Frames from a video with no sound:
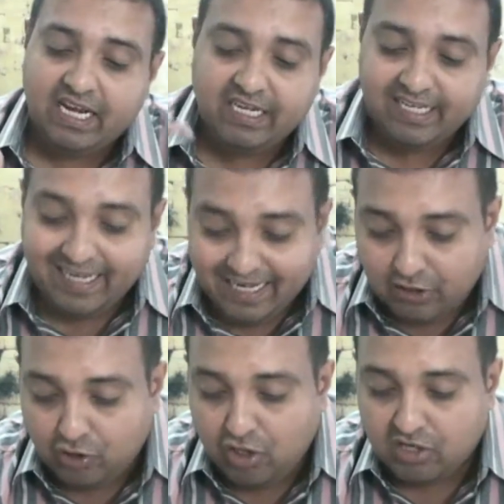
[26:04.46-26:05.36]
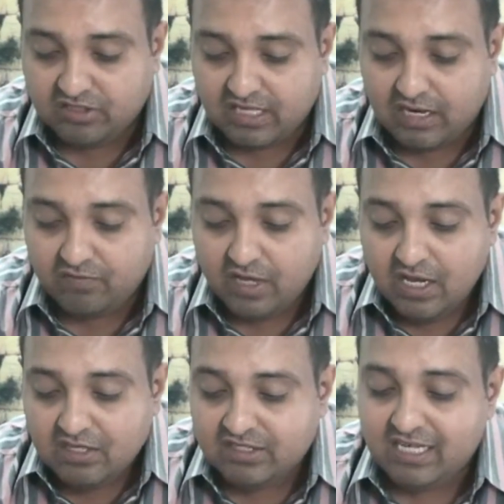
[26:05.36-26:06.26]
great heed to yourself,
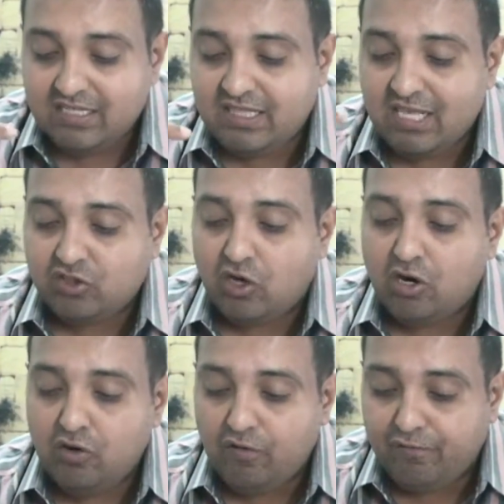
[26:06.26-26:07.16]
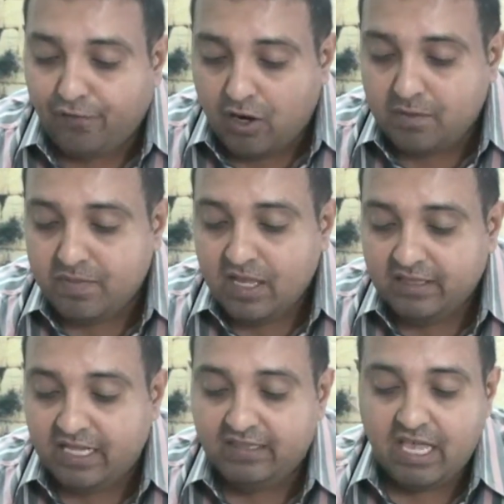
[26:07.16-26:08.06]
since they saw no form,
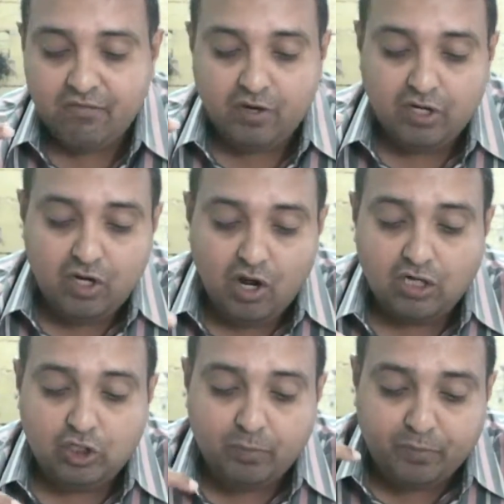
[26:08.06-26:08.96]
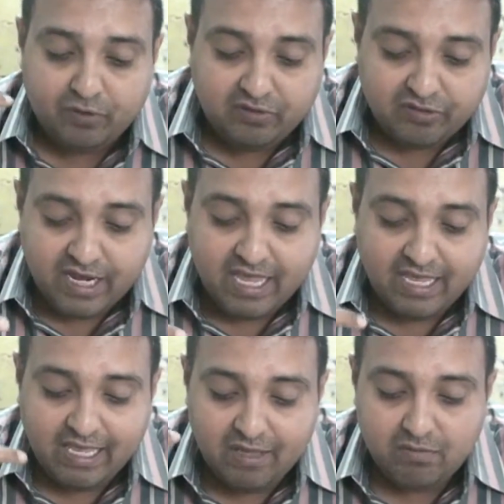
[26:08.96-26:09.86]
that they were not to portray
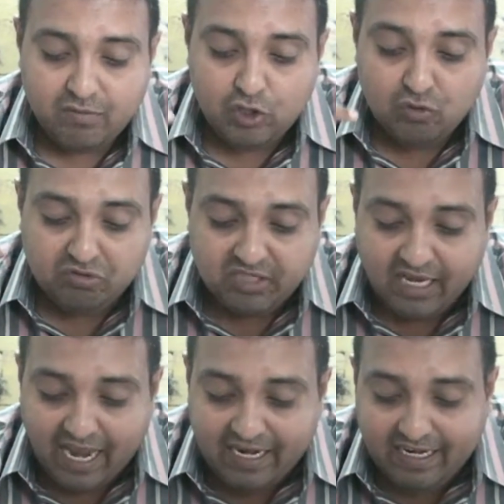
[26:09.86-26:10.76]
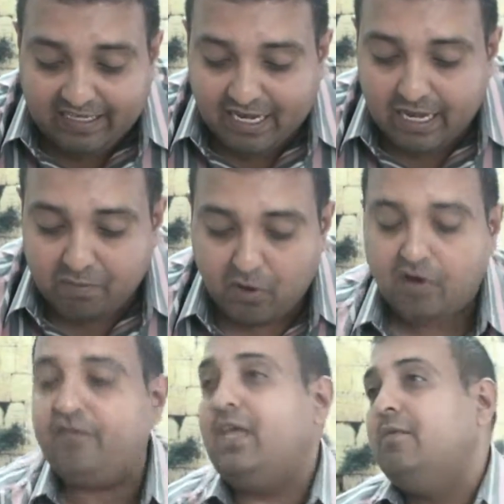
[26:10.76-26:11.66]
him using any type
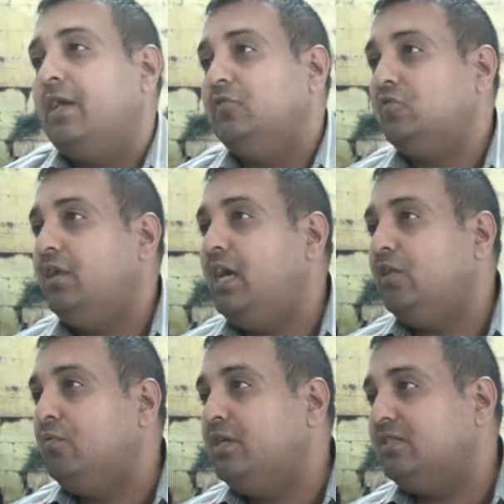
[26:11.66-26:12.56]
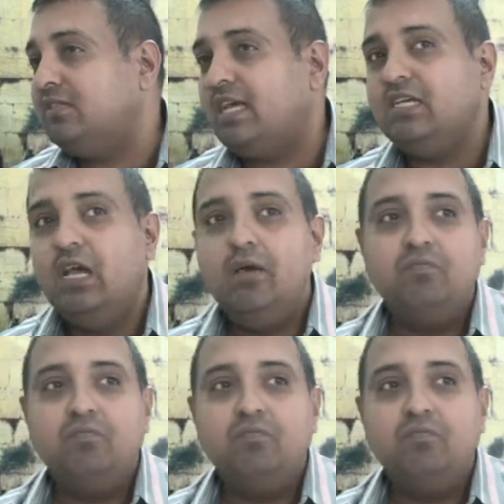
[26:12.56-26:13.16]
of image." So in other words, he's saying,